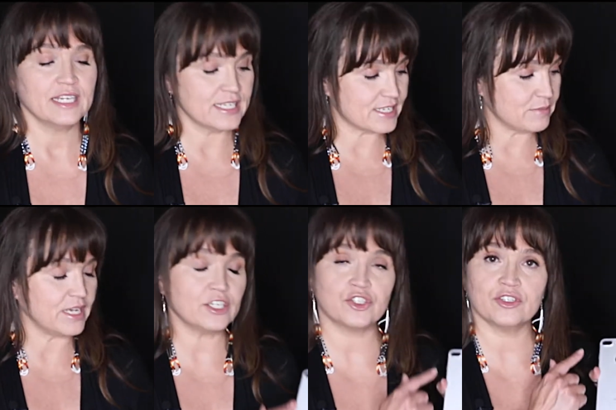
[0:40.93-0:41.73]
is to
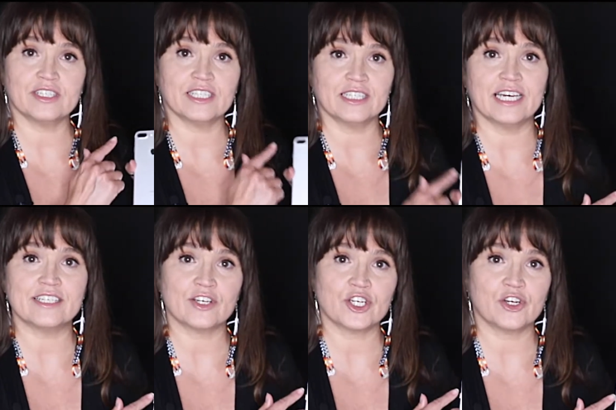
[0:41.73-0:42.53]
make sure that the
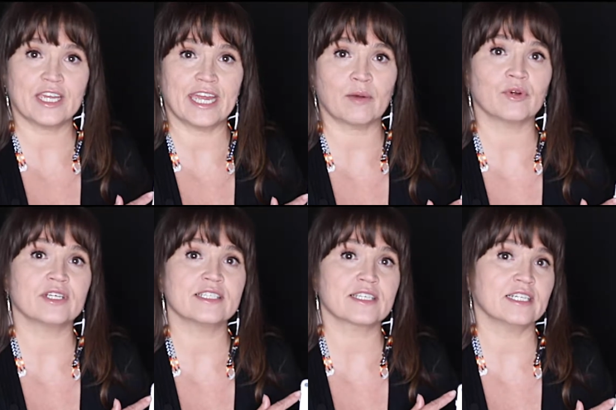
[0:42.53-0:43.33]
lens on your camera
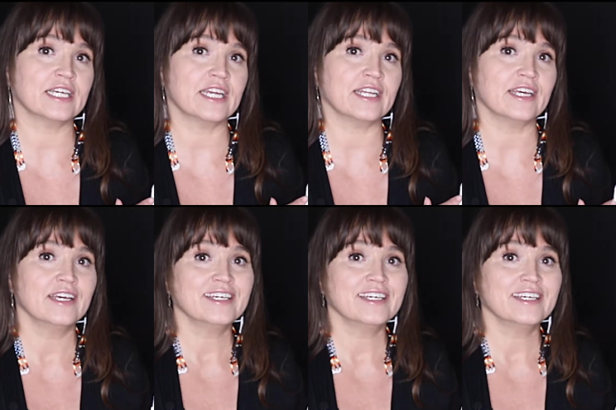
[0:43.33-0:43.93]
is clean.